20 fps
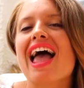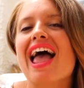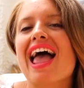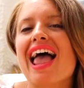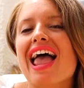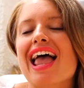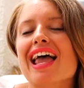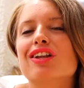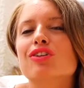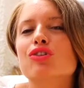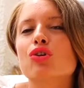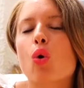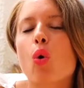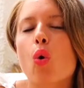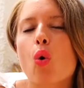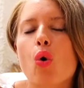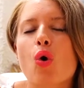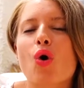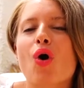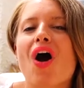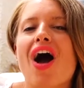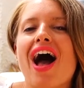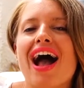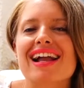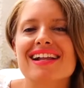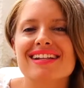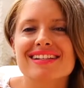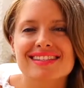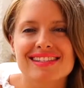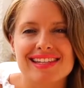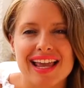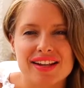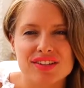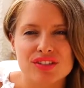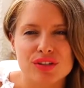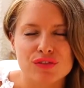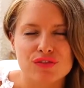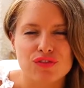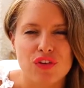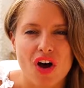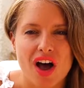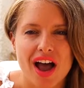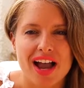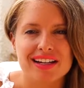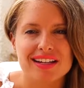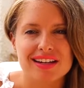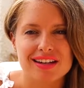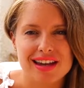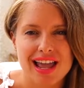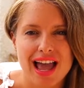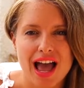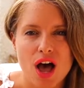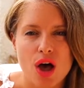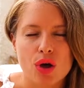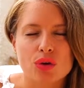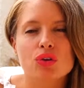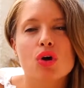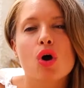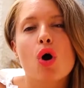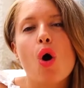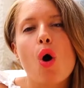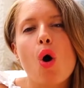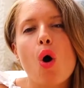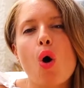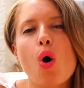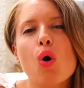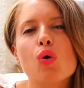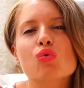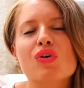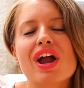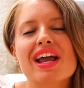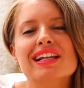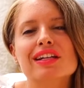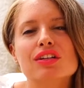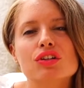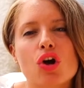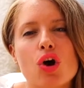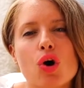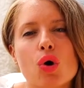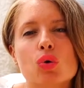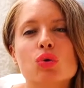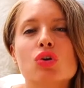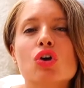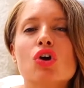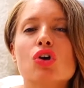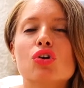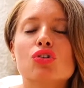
and or identified noun already known